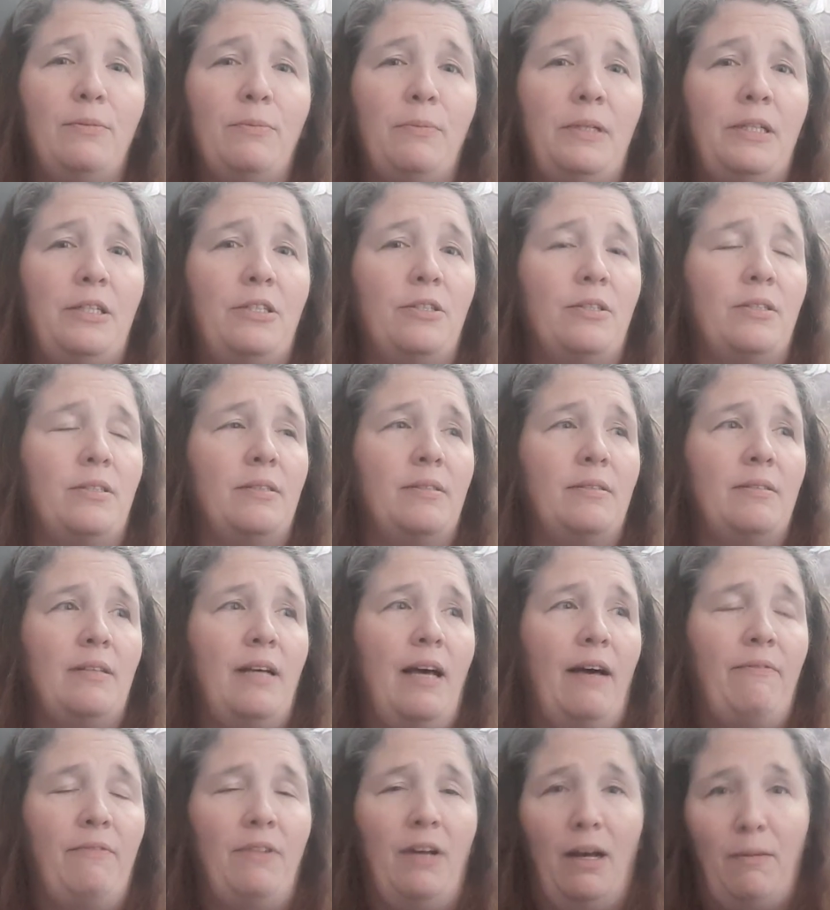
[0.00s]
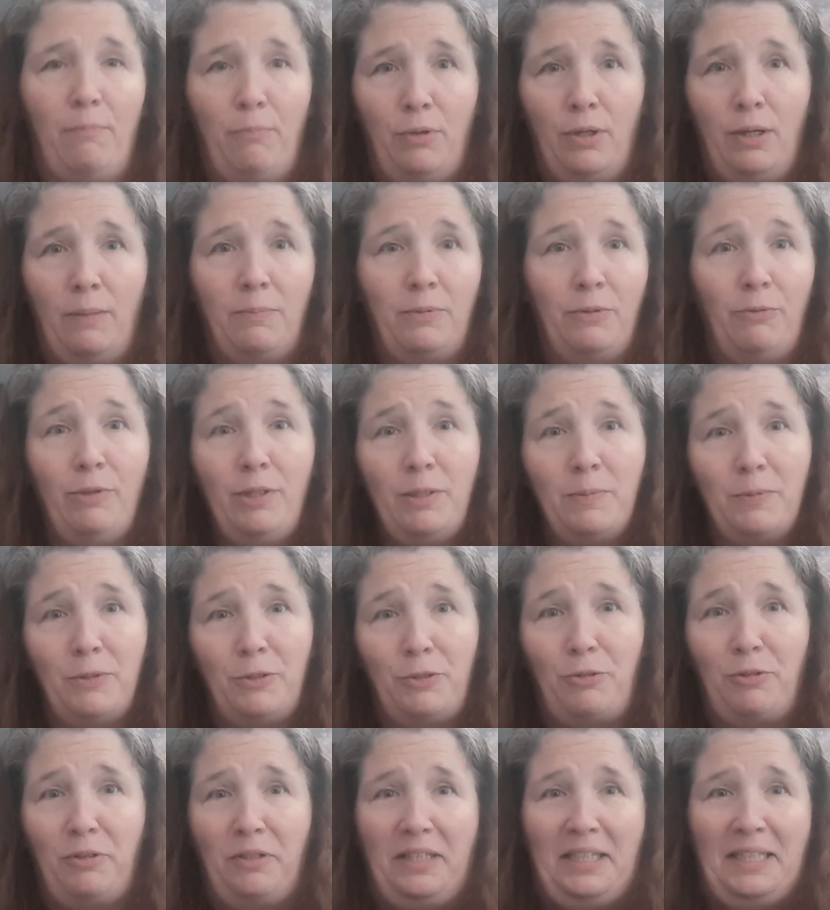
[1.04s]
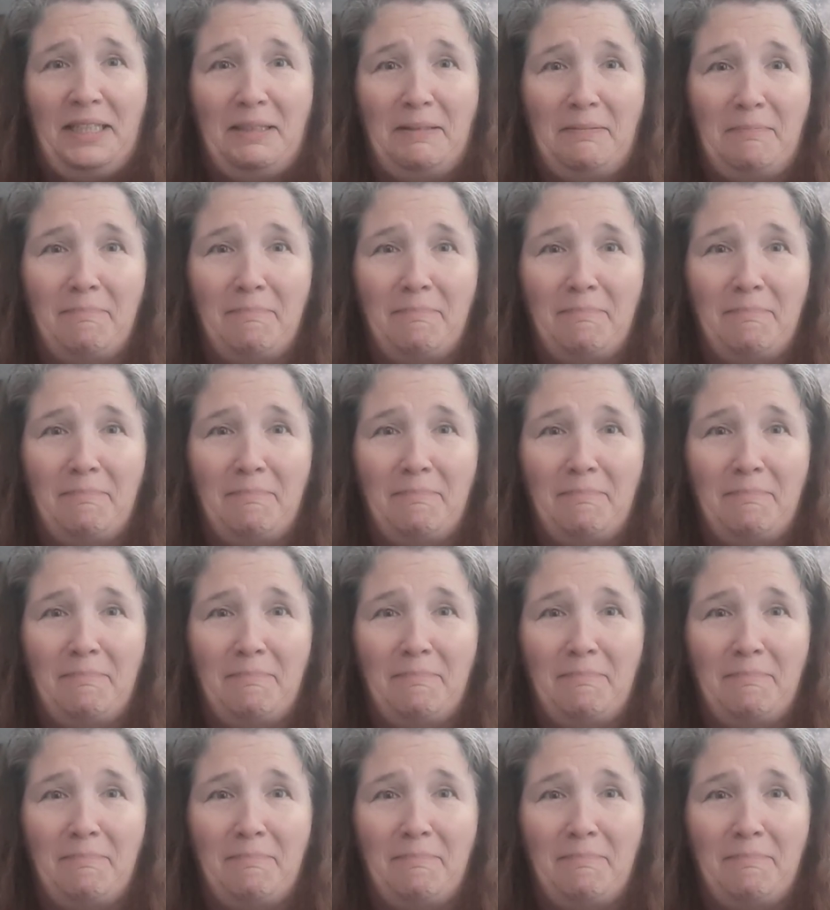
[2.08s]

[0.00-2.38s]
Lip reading: we just have not put up the Christmas tree.